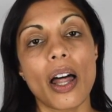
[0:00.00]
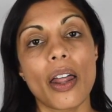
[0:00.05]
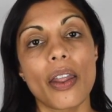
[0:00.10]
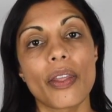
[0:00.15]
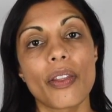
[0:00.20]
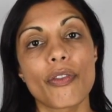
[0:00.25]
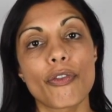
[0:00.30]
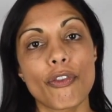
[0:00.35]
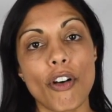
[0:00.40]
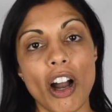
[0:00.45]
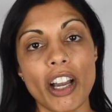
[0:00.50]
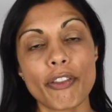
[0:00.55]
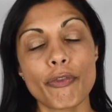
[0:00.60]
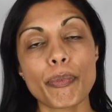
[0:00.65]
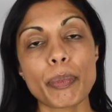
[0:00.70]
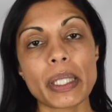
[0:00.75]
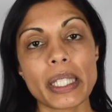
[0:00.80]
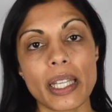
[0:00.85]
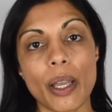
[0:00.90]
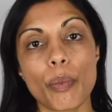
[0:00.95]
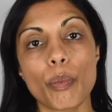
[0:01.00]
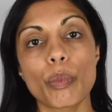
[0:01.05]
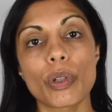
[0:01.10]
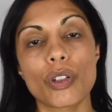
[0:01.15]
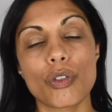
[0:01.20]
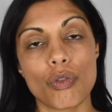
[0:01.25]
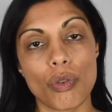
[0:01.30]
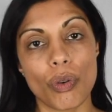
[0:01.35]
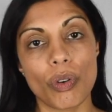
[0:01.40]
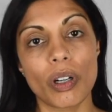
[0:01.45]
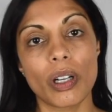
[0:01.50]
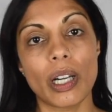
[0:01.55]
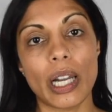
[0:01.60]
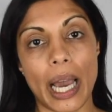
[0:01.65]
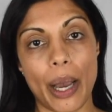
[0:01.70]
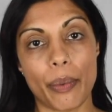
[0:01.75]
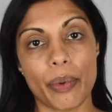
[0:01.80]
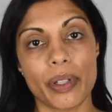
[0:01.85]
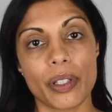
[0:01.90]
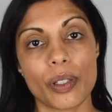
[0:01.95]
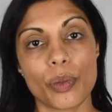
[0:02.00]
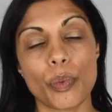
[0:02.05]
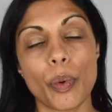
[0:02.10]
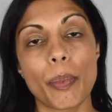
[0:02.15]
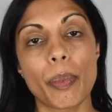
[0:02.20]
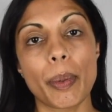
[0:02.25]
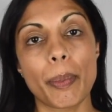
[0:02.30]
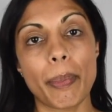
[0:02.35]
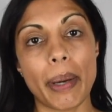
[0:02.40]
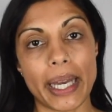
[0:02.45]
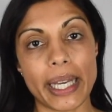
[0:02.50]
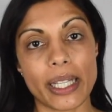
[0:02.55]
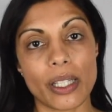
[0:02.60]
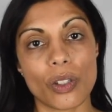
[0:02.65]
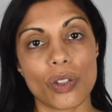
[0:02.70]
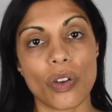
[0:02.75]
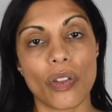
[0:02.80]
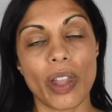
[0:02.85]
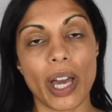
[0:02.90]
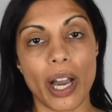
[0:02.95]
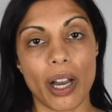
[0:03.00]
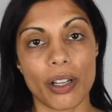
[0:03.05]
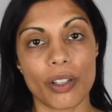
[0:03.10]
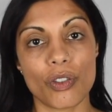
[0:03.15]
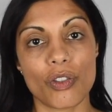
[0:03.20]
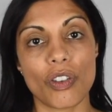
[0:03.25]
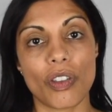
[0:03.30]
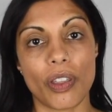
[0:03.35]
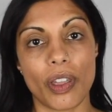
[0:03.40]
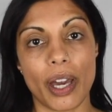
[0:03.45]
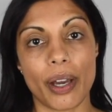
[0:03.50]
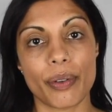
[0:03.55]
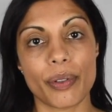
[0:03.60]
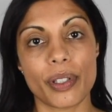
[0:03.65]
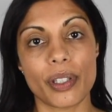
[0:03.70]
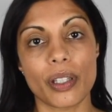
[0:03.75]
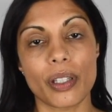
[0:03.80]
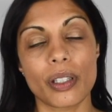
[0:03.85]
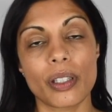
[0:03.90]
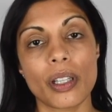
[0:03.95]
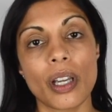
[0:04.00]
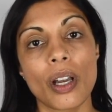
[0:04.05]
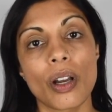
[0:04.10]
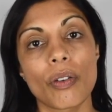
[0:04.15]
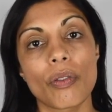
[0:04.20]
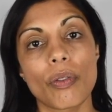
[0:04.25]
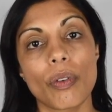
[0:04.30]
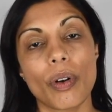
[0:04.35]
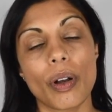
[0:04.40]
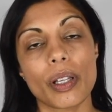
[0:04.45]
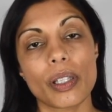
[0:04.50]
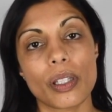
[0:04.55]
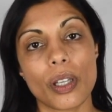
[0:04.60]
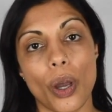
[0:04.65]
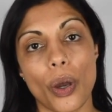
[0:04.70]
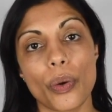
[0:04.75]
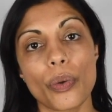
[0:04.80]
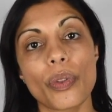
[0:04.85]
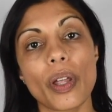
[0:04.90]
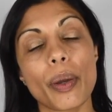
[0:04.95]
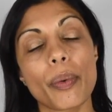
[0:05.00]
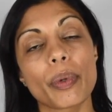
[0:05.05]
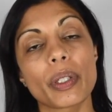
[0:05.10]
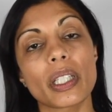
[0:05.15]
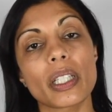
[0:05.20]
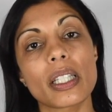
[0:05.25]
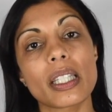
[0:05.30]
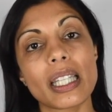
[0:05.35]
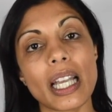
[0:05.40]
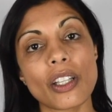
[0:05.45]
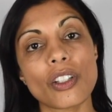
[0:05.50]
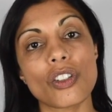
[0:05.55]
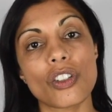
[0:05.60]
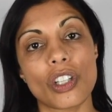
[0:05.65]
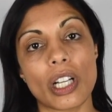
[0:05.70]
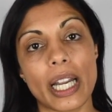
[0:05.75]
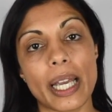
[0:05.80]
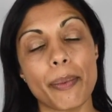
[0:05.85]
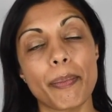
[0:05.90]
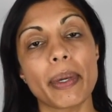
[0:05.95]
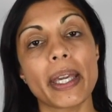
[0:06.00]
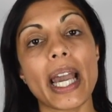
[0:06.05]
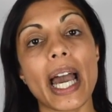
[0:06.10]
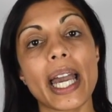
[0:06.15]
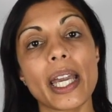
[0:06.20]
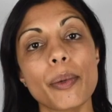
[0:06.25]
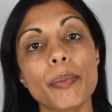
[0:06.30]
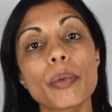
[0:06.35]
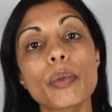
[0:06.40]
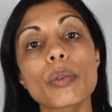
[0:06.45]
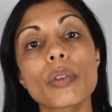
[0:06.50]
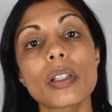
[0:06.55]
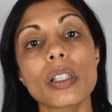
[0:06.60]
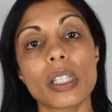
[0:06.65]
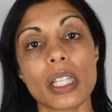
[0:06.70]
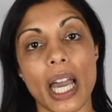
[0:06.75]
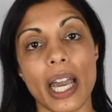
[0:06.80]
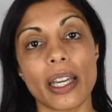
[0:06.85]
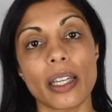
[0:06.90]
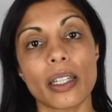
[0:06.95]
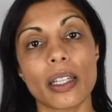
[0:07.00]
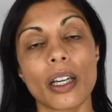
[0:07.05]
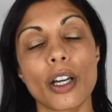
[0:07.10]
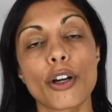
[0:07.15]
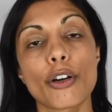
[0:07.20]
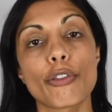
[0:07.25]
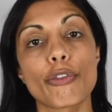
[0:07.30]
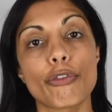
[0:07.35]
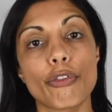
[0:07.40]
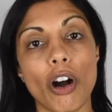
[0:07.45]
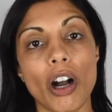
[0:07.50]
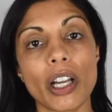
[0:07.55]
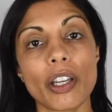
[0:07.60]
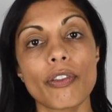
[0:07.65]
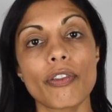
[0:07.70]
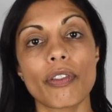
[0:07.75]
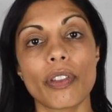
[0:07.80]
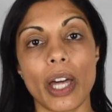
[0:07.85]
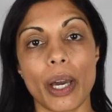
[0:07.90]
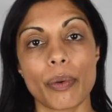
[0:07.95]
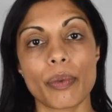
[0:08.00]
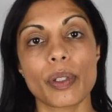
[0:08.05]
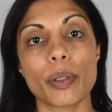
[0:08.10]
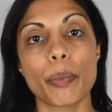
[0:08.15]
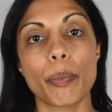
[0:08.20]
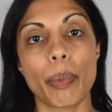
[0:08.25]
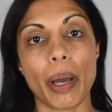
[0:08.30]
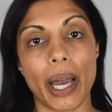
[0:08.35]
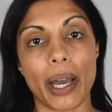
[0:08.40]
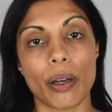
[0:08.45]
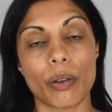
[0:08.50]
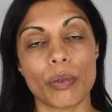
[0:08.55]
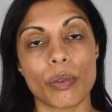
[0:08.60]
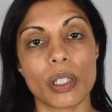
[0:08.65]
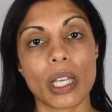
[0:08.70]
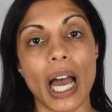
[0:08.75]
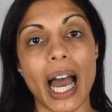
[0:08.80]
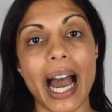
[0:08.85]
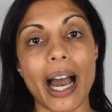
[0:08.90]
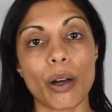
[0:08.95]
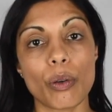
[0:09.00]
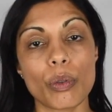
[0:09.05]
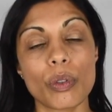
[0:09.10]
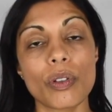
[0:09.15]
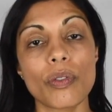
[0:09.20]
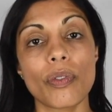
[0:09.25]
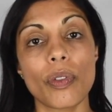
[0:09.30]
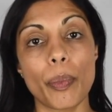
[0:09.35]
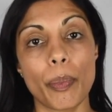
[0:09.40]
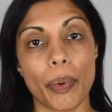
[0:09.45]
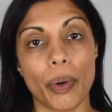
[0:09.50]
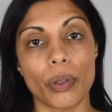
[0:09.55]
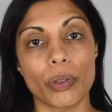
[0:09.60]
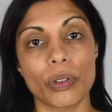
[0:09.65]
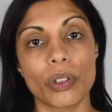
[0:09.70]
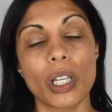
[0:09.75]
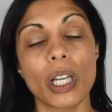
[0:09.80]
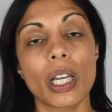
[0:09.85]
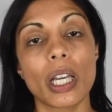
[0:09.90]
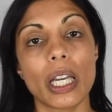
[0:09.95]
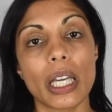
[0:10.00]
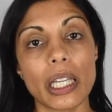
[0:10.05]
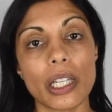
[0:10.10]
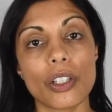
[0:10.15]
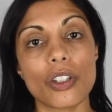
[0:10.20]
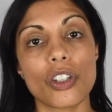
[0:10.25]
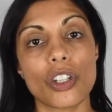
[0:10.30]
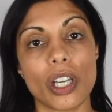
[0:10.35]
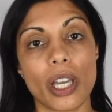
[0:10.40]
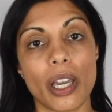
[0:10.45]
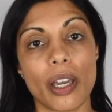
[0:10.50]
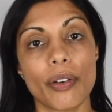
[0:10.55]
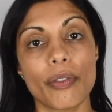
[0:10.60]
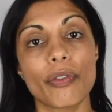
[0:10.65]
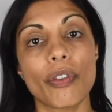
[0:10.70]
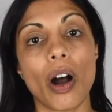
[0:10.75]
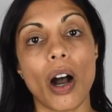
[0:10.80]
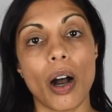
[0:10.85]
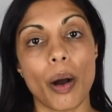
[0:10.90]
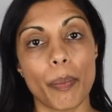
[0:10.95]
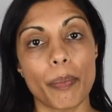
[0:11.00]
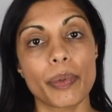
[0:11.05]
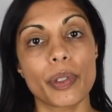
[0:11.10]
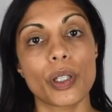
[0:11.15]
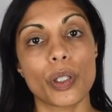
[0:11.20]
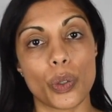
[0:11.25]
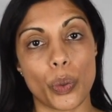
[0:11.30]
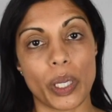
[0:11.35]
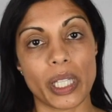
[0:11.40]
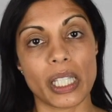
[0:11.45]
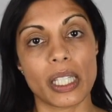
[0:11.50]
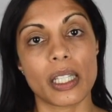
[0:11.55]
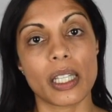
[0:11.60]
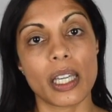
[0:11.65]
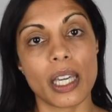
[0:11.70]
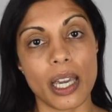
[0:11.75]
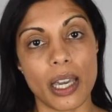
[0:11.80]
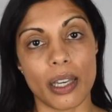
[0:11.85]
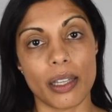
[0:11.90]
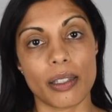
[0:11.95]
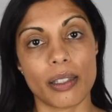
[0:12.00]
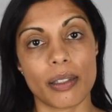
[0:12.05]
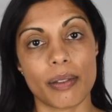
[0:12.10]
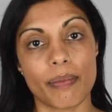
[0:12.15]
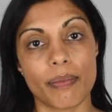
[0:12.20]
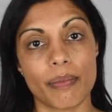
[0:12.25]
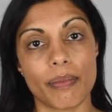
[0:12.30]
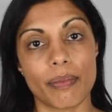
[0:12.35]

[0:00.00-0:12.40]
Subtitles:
the 5% withdrawal allowance would be based on that 100,000. So they would essentially be able to take £5,000 out of the bond each year for up to 20 years.